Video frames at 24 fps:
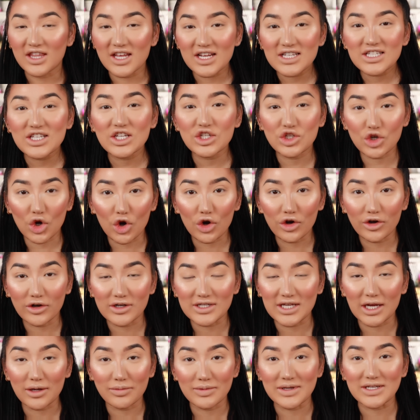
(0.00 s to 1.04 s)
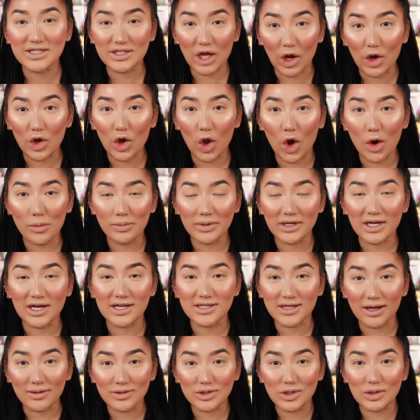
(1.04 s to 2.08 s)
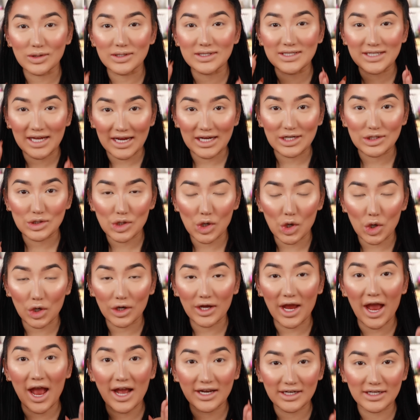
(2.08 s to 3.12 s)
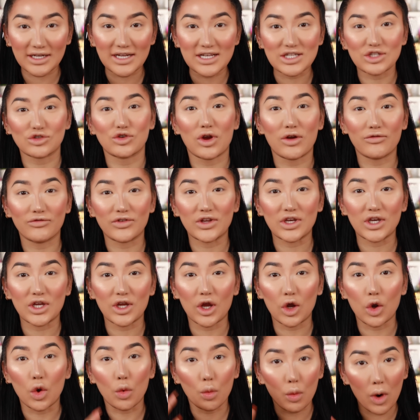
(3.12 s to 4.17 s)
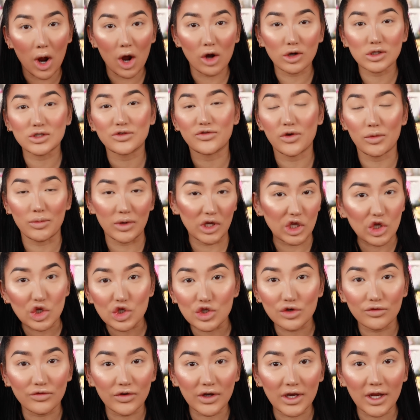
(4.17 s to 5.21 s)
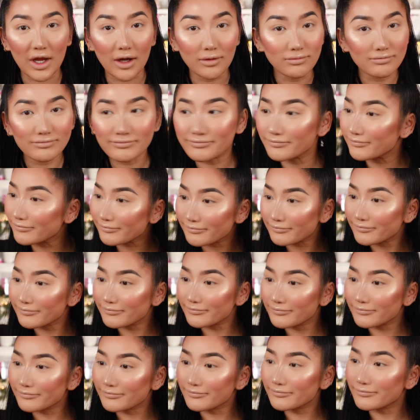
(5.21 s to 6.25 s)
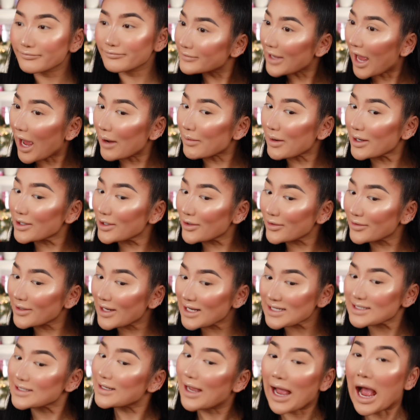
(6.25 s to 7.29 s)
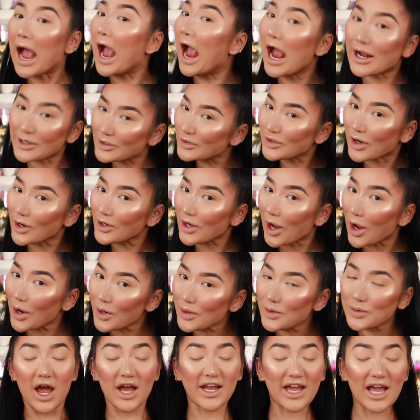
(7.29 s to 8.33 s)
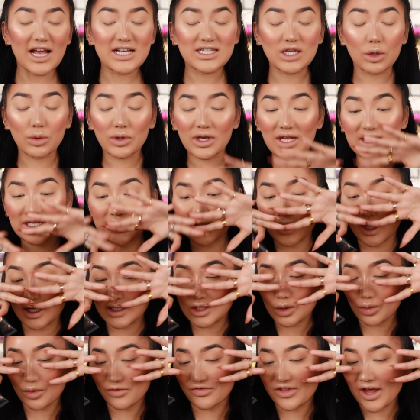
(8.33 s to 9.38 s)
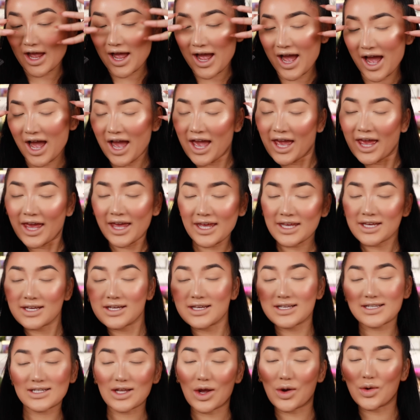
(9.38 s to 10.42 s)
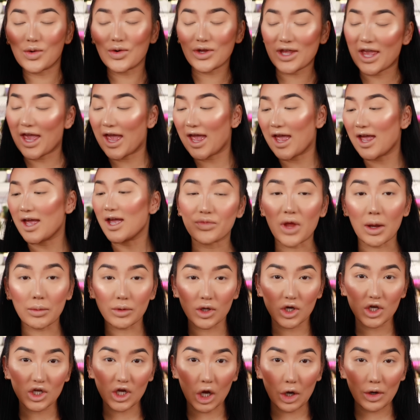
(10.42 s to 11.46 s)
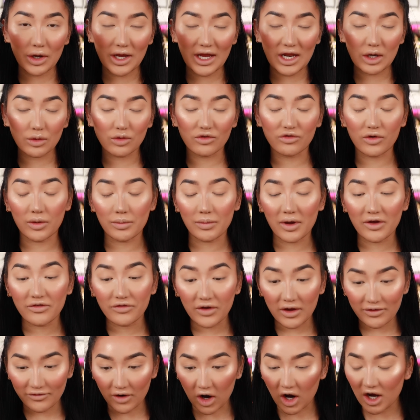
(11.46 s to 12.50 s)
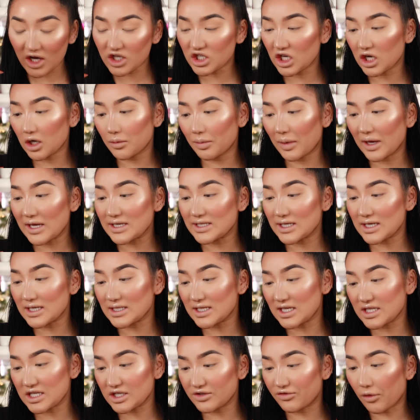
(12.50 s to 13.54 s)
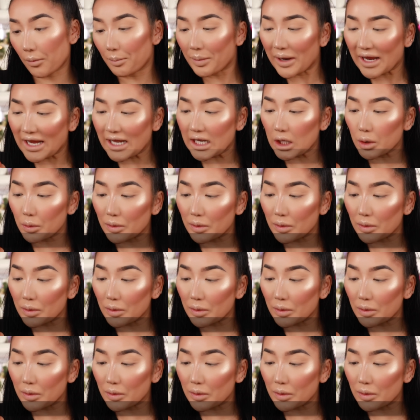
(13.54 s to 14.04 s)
This tutorial has taken me so long because I'm doing TikTok and an Instagram video whilst filming a YouTube video. How am I doing this? I do not know. Okay, so we're gonna get started with the eyes. Oh yeah. I'm gonna go in with one of my favourite eyeshadow bases. This is from P.